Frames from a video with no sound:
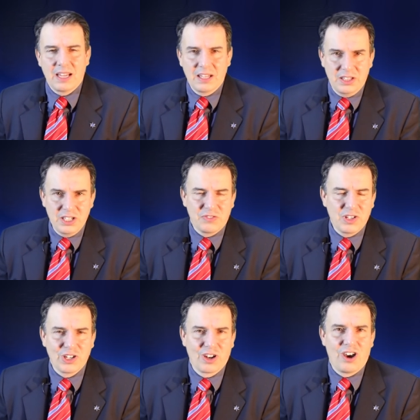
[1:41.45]
In this
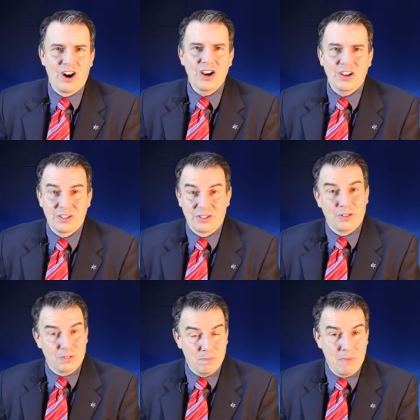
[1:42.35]
video log
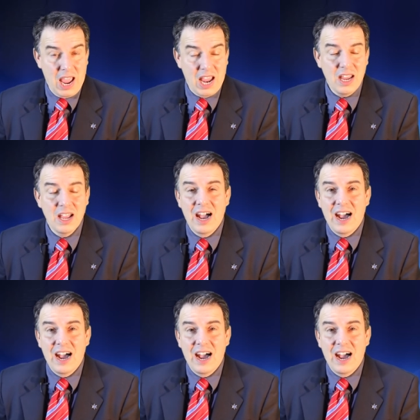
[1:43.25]
of May,